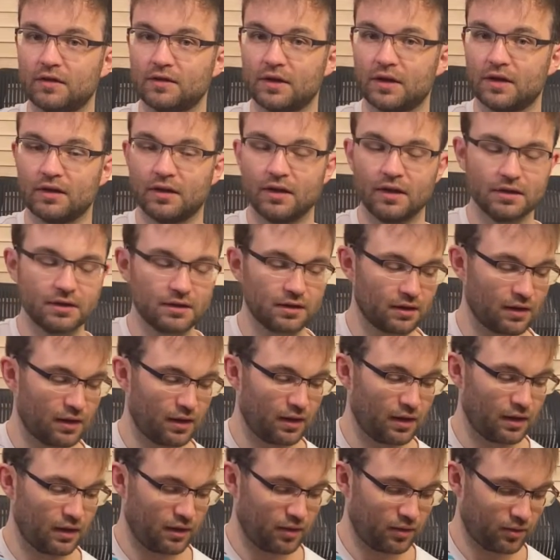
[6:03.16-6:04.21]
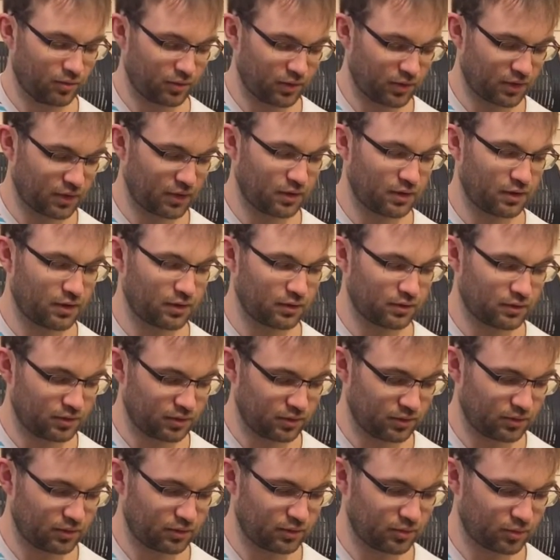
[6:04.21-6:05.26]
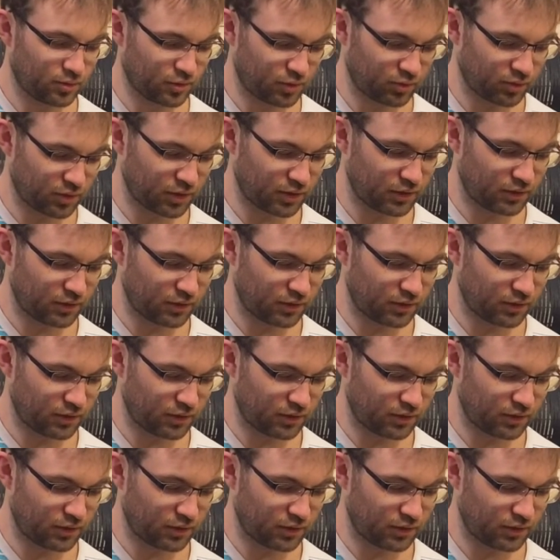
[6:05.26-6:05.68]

like this. 1, 2, 3.